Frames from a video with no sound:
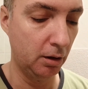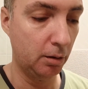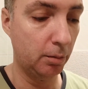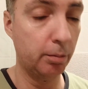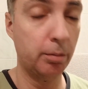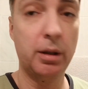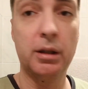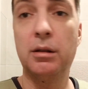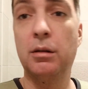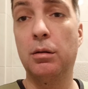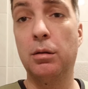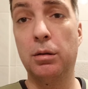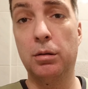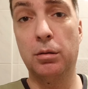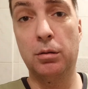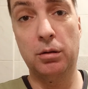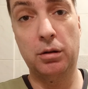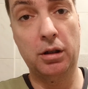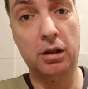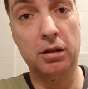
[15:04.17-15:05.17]
but
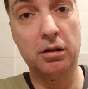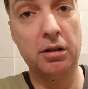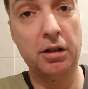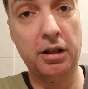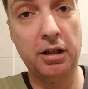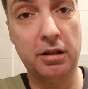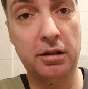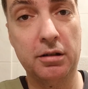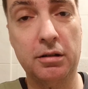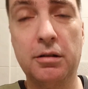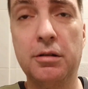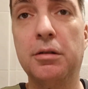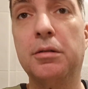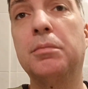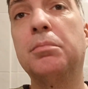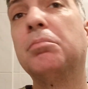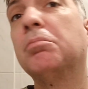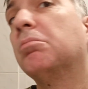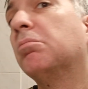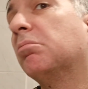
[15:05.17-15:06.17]
on the other hand,
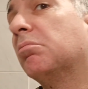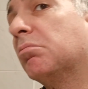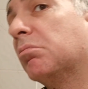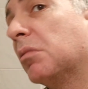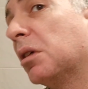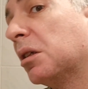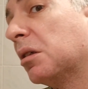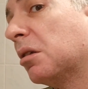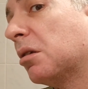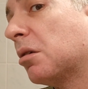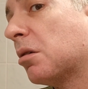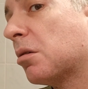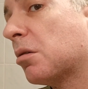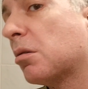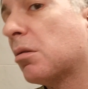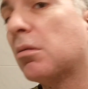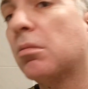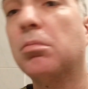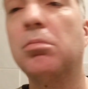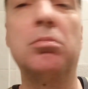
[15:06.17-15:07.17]
it
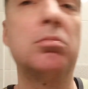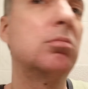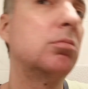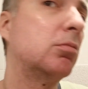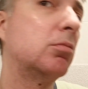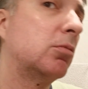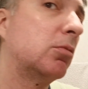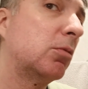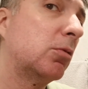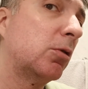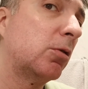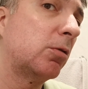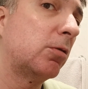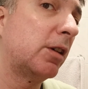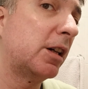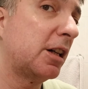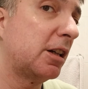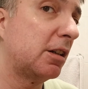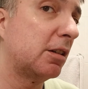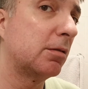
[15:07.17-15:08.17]
is
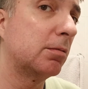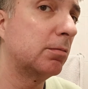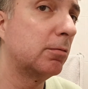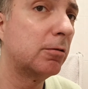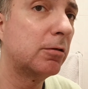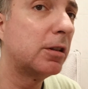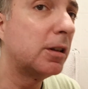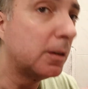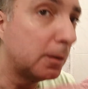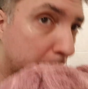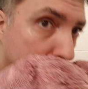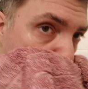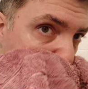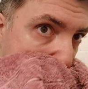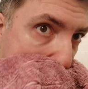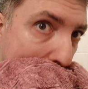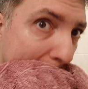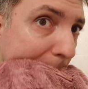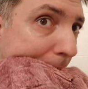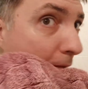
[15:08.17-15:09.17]
very, very
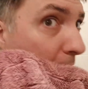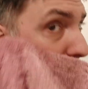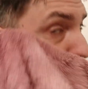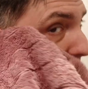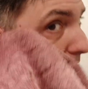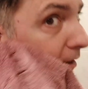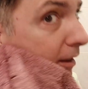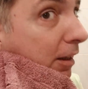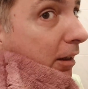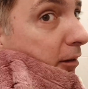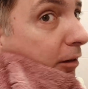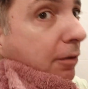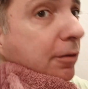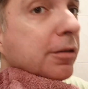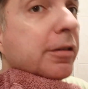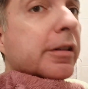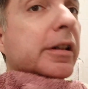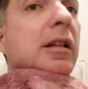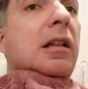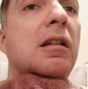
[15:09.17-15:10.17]
skin
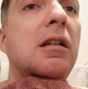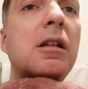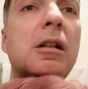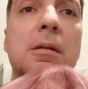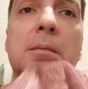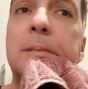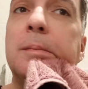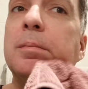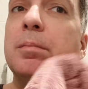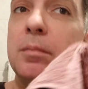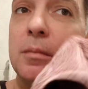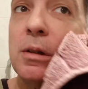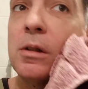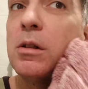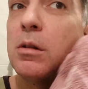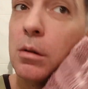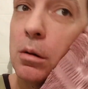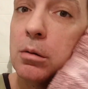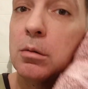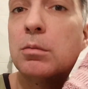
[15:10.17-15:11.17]
friendly,
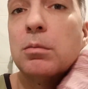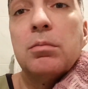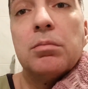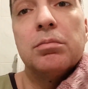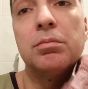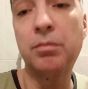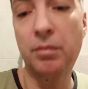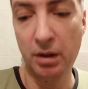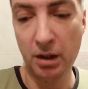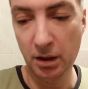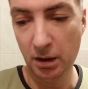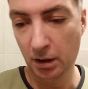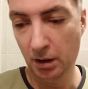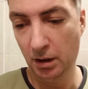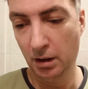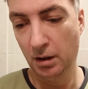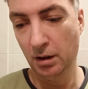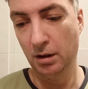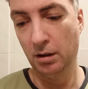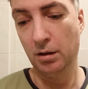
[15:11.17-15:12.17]
so
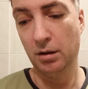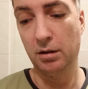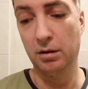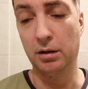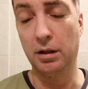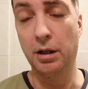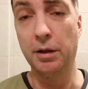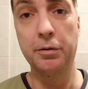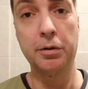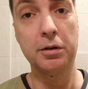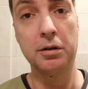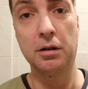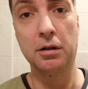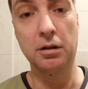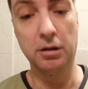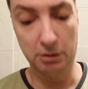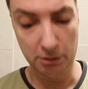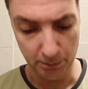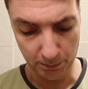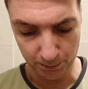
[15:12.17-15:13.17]
definitely